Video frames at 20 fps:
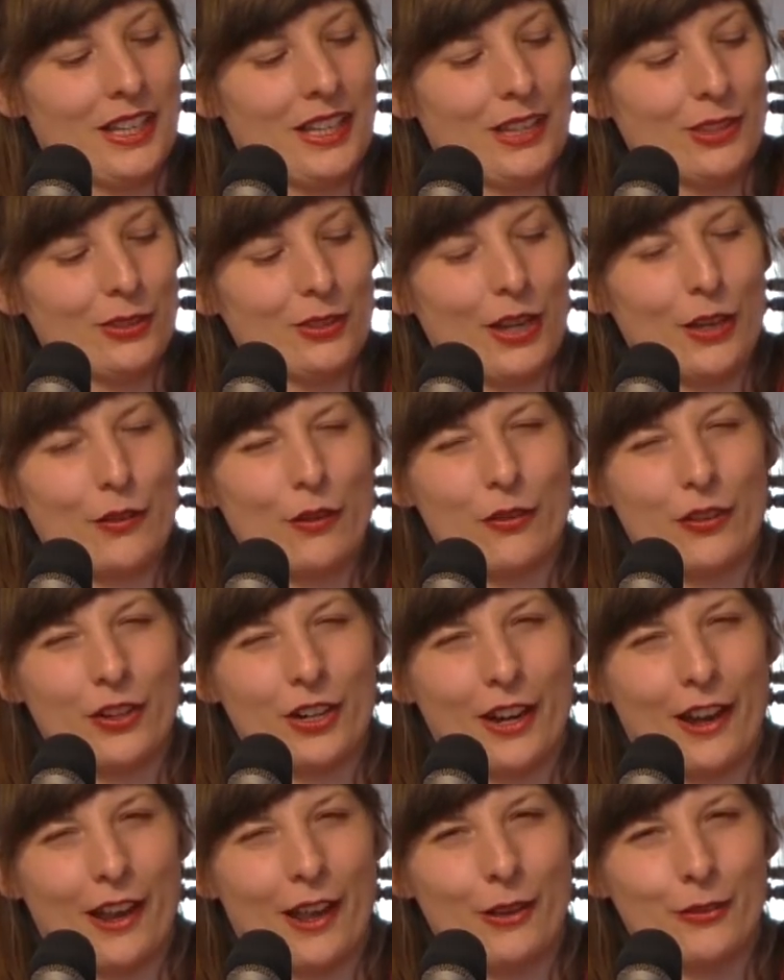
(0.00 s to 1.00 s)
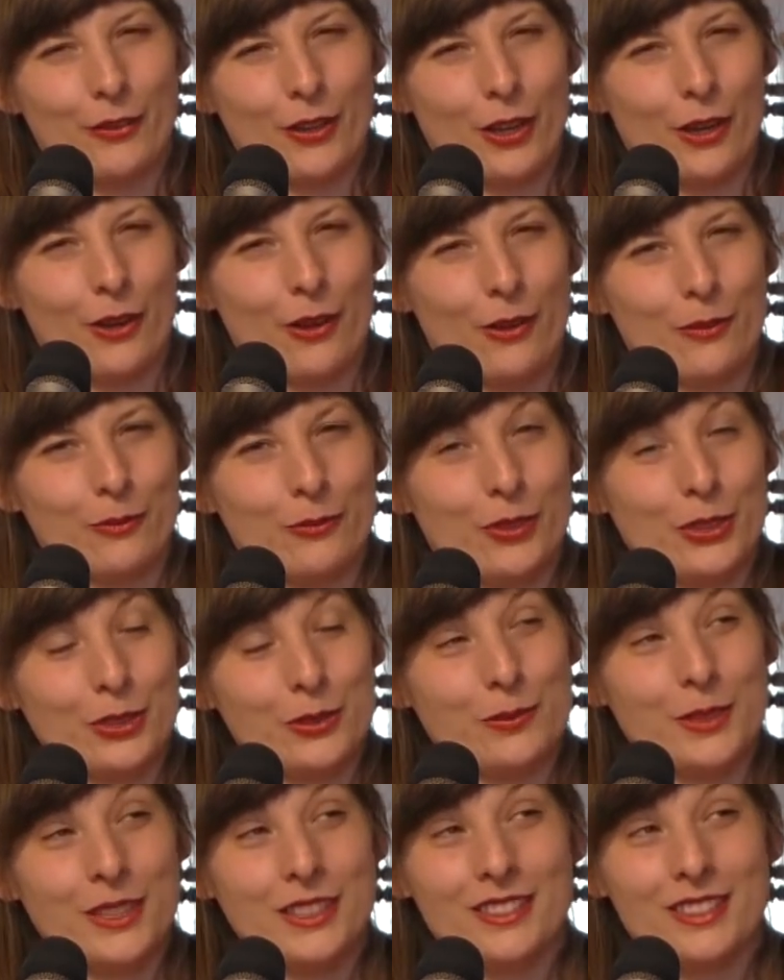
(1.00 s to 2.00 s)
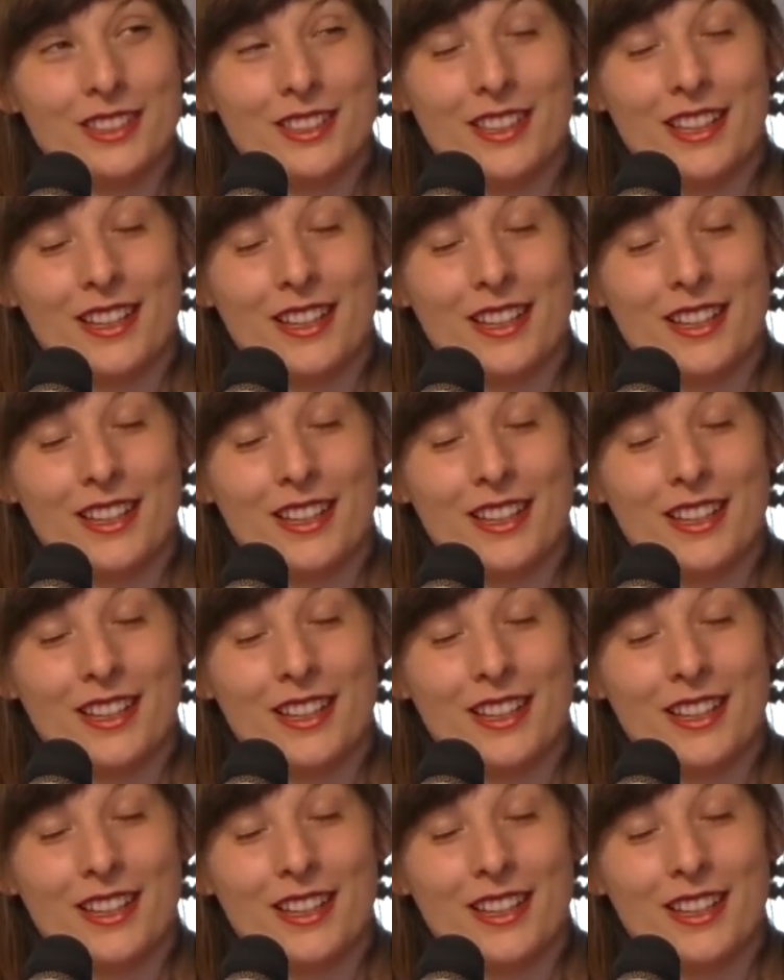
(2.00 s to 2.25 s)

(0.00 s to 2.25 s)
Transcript: So I have a very heavy arm, which means